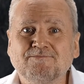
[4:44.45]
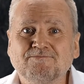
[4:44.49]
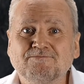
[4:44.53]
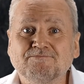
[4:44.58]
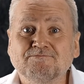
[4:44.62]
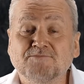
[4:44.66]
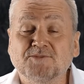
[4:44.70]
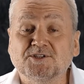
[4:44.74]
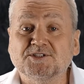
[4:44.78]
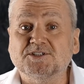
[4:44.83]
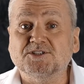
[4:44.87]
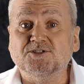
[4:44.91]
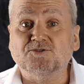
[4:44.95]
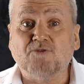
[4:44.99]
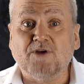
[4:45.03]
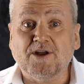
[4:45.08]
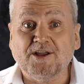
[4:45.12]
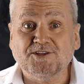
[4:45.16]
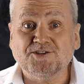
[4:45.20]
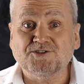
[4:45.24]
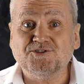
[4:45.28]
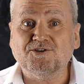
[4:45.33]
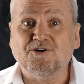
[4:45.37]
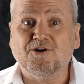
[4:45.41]
Mrs.
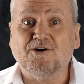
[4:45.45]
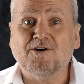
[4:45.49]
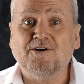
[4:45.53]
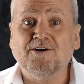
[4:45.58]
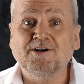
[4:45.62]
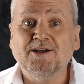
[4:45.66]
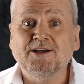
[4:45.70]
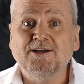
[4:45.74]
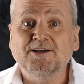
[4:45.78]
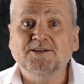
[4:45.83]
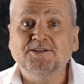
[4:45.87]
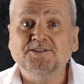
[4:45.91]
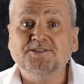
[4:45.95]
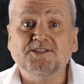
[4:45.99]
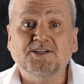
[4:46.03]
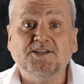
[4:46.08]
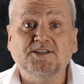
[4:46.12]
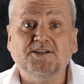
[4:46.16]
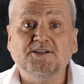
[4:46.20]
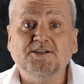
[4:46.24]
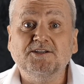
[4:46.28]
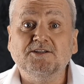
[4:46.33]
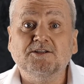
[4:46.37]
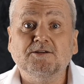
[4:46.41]
Renshaw,
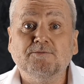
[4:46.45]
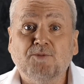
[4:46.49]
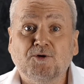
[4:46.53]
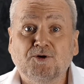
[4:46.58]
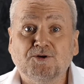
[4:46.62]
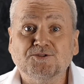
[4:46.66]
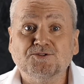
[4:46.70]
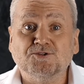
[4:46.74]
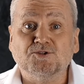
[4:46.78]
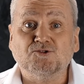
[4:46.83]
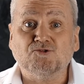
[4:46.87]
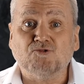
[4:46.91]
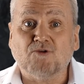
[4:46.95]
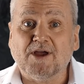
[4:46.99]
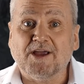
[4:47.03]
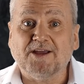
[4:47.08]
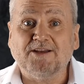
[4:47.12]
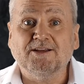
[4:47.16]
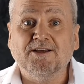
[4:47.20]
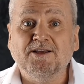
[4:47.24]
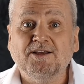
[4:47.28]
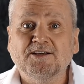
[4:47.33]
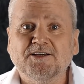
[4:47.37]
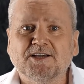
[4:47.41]
seated at the purser's right,
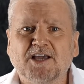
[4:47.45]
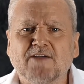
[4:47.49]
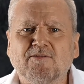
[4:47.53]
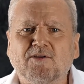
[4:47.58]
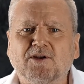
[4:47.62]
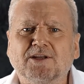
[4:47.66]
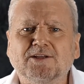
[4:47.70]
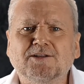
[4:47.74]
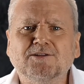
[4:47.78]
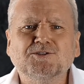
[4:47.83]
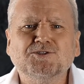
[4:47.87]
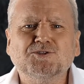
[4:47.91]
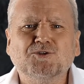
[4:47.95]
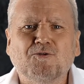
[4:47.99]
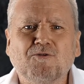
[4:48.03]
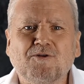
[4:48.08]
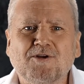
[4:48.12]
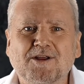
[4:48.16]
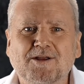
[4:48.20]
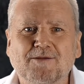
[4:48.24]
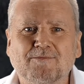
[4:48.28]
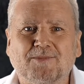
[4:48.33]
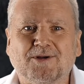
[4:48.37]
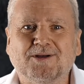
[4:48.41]
gave a little
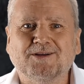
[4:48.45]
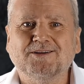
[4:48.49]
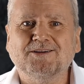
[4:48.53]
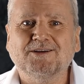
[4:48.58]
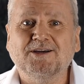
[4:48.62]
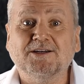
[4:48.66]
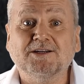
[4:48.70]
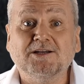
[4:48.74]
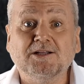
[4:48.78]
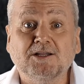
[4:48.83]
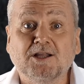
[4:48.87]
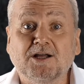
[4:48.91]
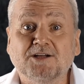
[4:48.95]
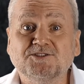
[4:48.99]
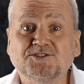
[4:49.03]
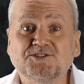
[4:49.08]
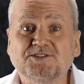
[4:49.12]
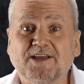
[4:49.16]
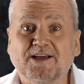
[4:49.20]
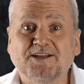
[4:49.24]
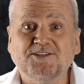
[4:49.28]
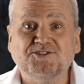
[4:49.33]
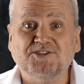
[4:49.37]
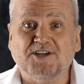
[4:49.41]
scream and clutched
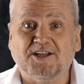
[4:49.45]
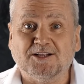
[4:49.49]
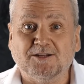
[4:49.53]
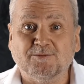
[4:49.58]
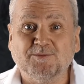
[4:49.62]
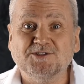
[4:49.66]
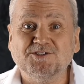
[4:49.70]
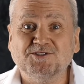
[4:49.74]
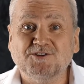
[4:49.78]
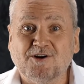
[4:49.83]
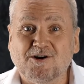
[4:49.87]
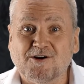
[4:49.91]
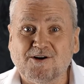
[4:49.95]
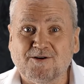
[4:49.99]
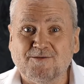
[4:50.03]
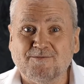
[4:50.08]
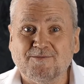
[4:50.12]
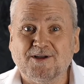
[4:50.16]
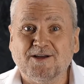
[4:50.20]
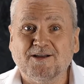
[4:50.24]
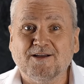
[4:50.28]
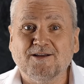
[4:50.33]
that gentleman's arm.